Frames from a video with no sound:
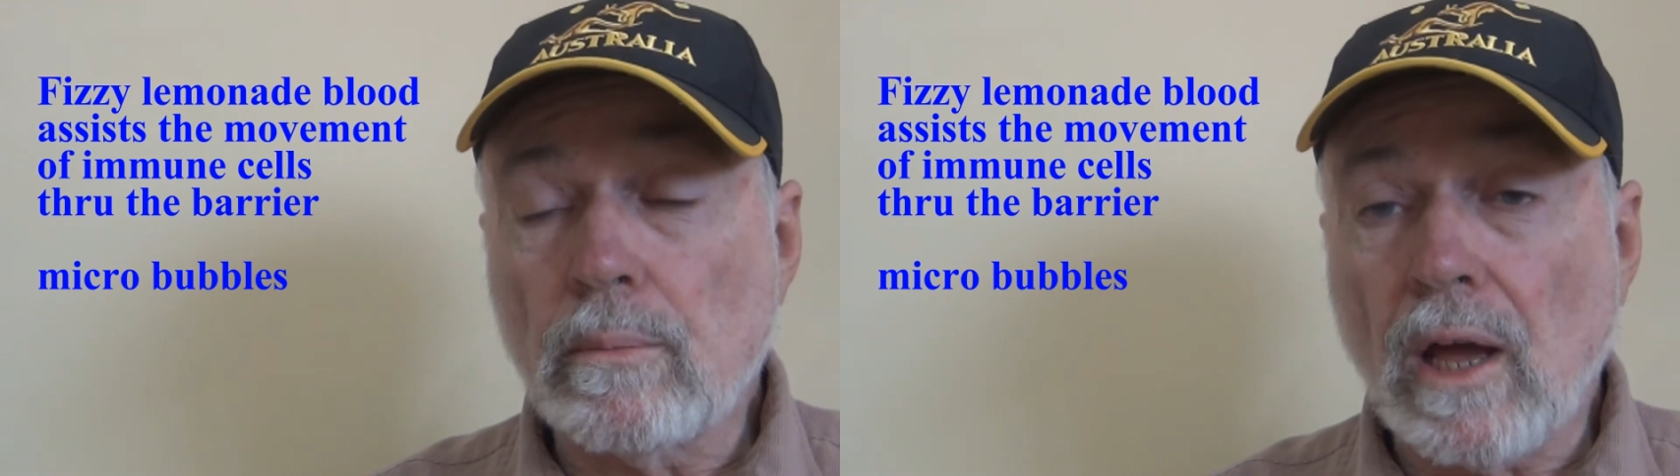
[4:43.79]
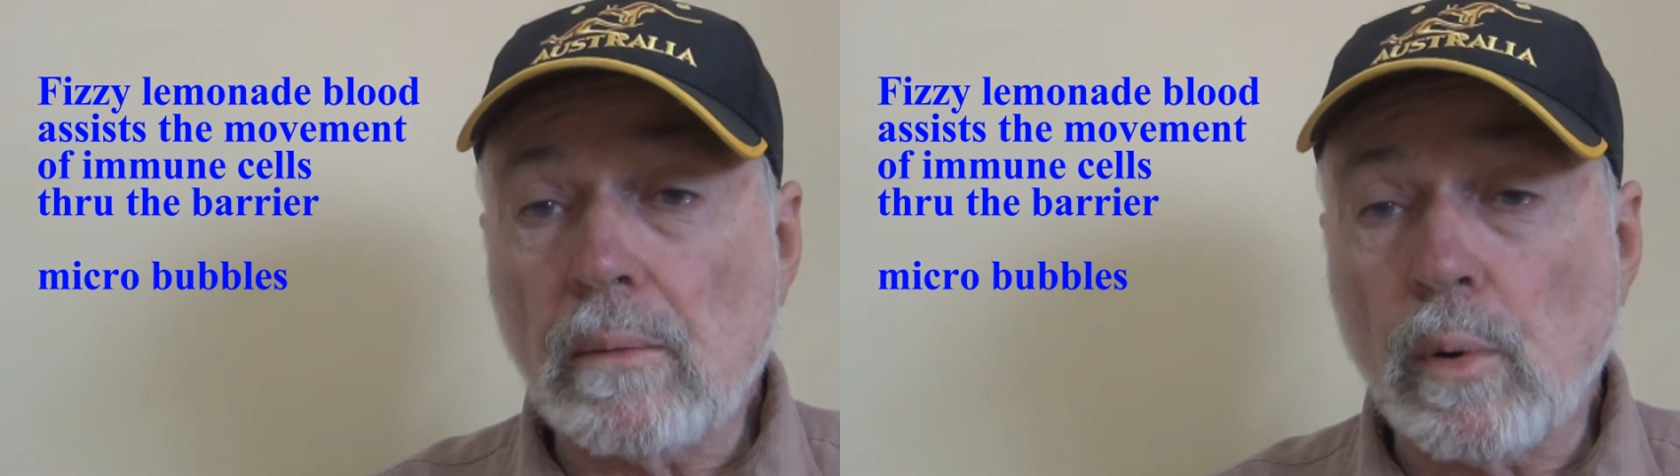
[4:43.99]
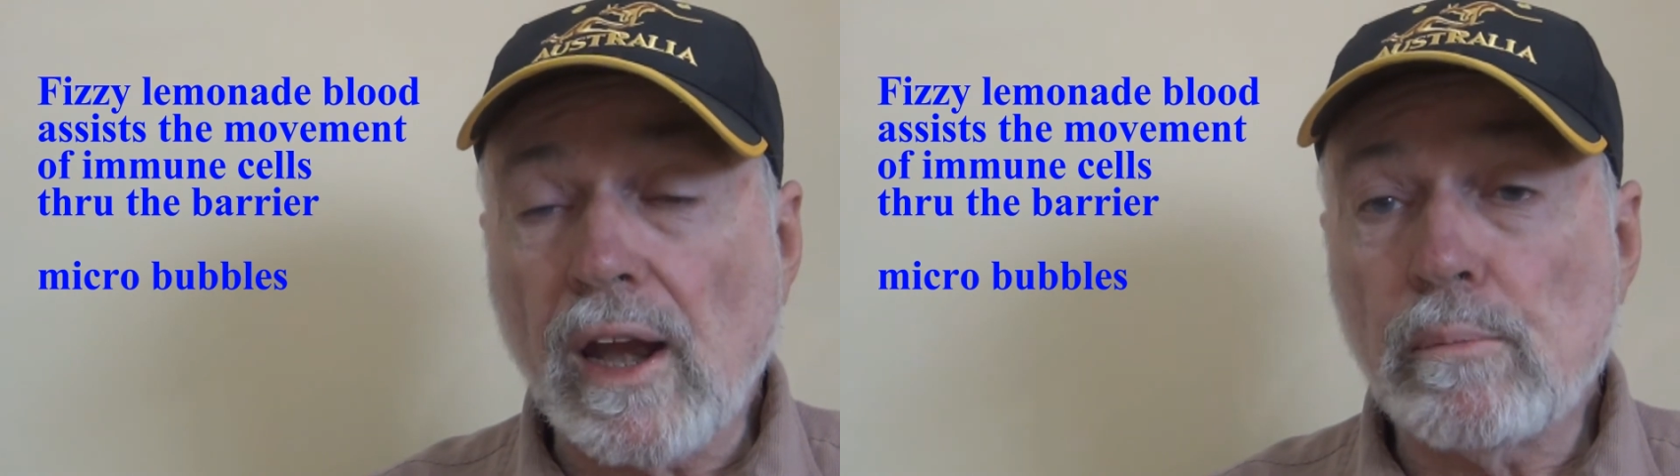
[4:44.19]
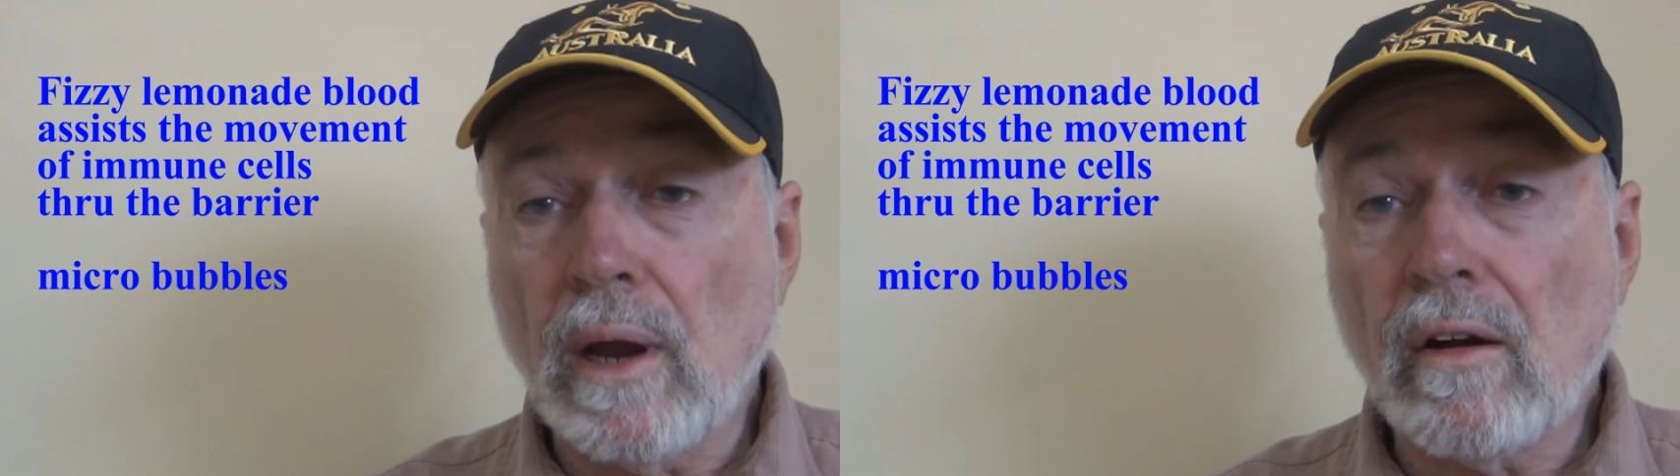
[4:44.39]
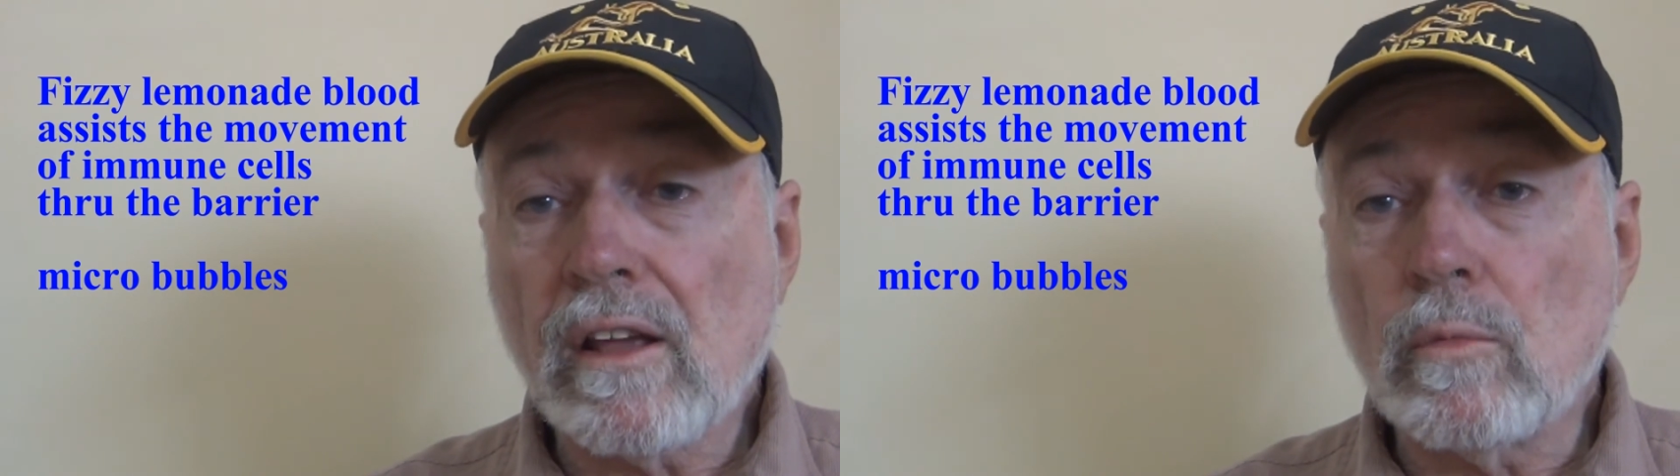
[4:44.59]
blood-brain
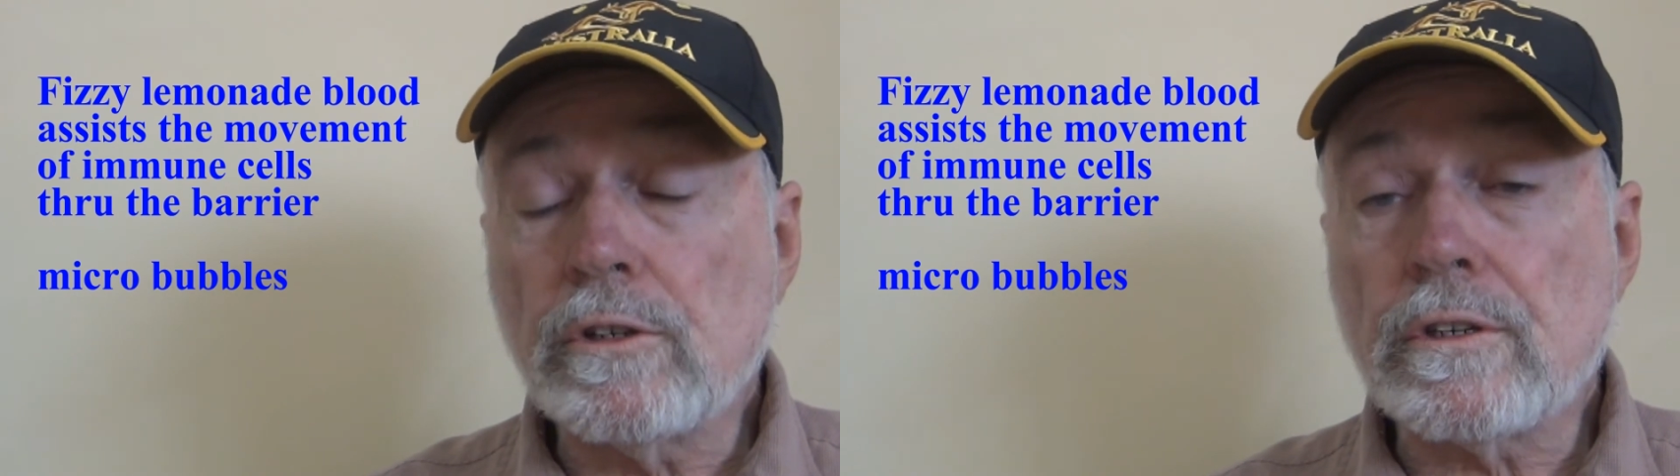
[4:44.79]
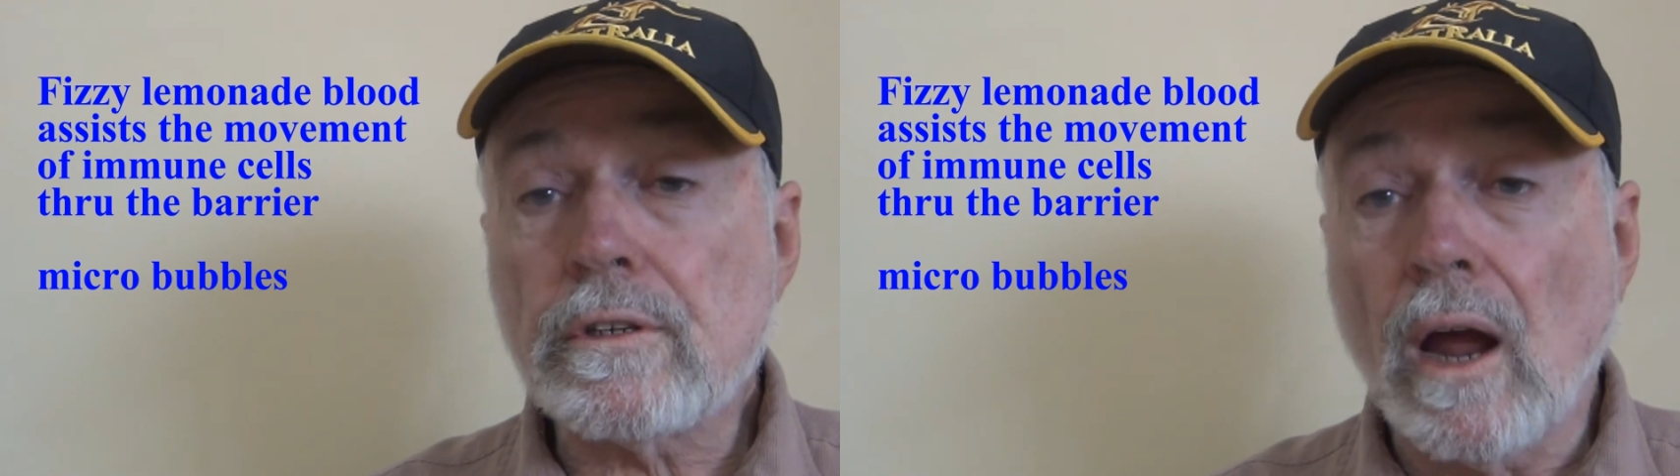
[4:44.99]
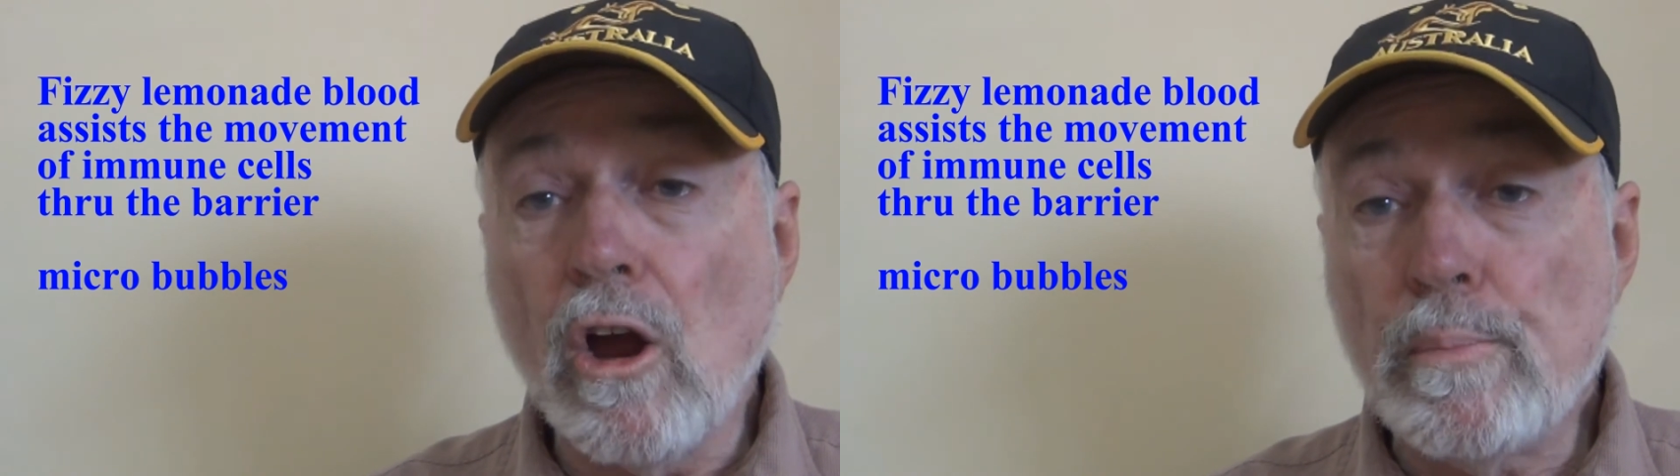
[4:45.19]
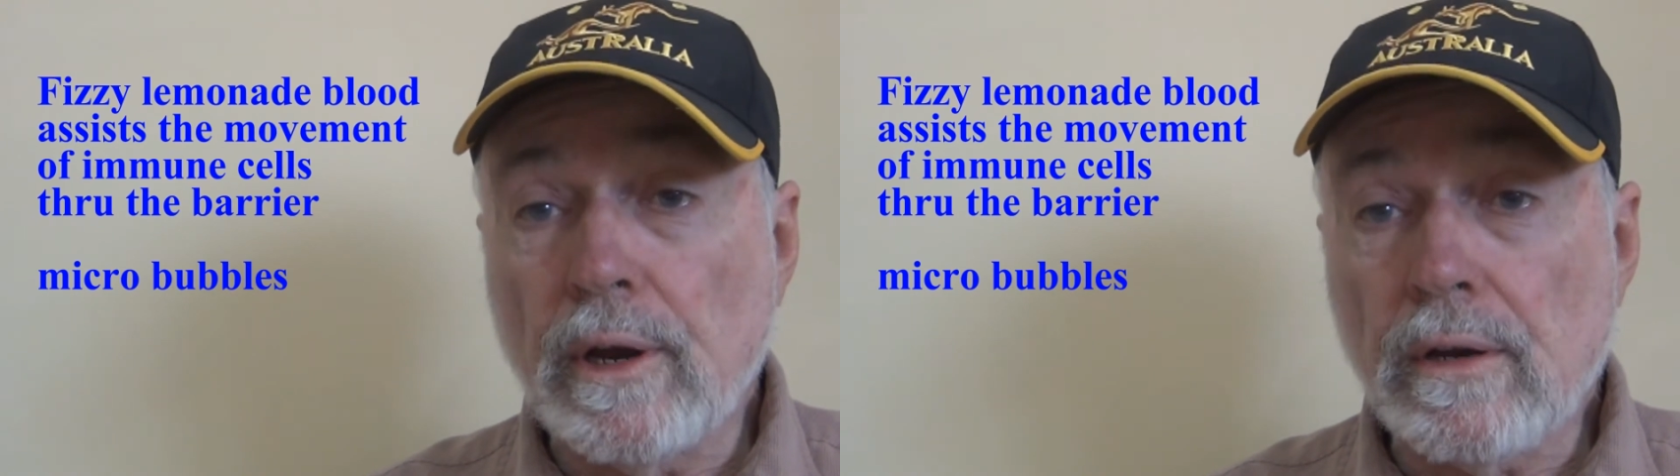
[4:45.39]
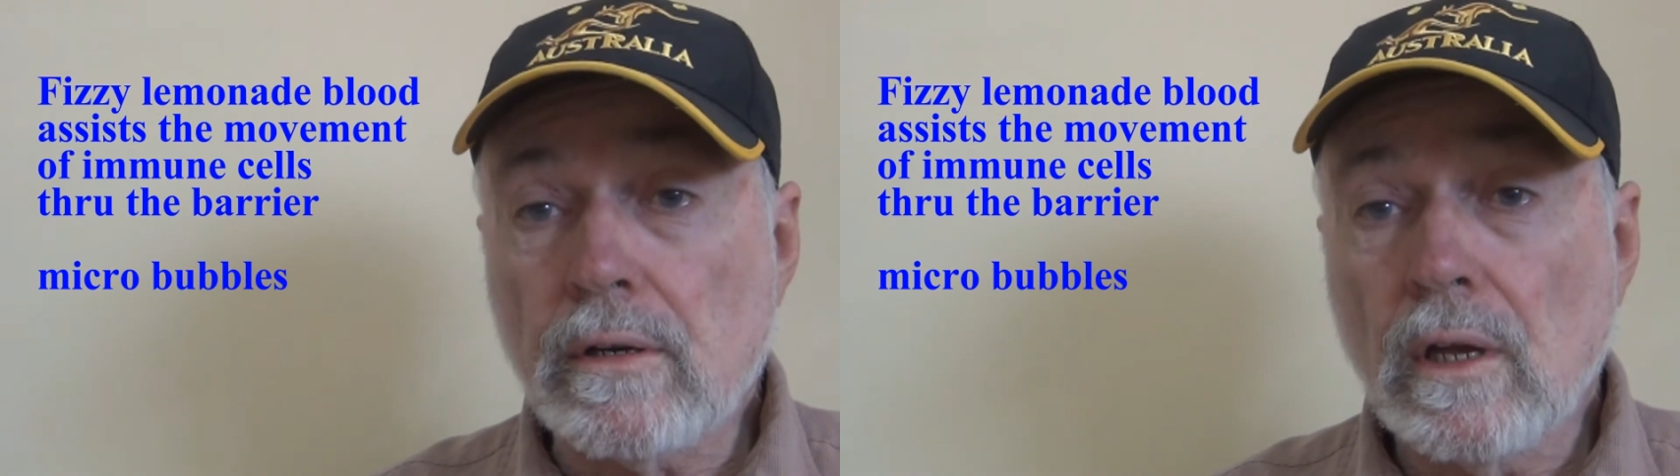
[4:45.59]
barrier, which is
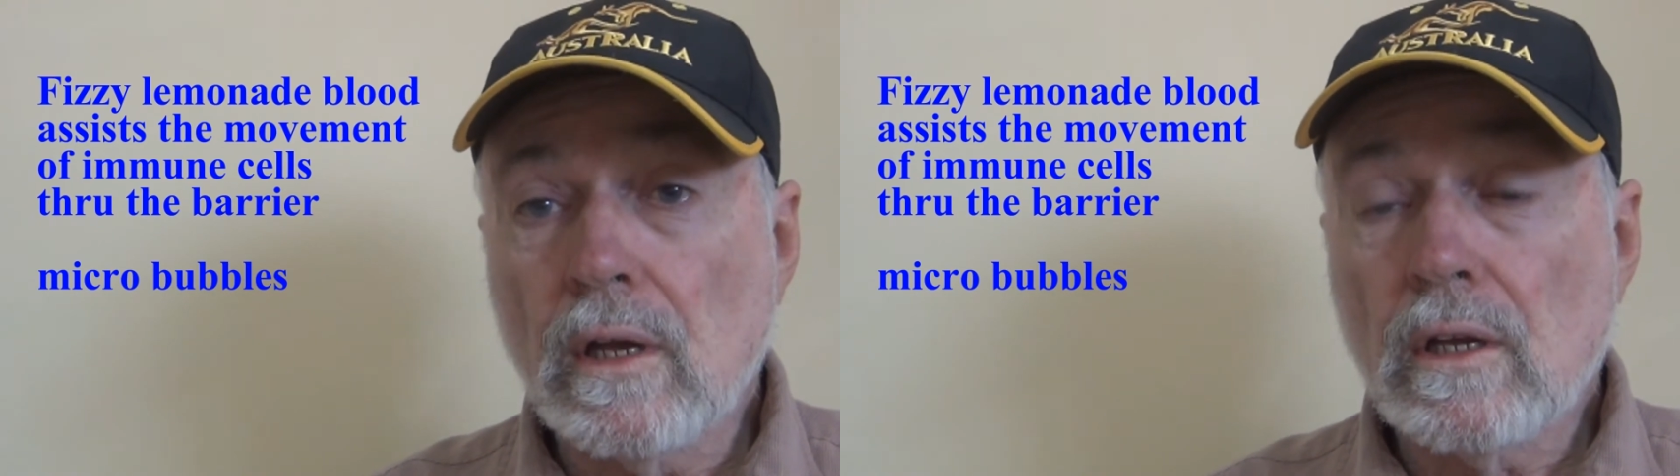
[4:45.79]
opened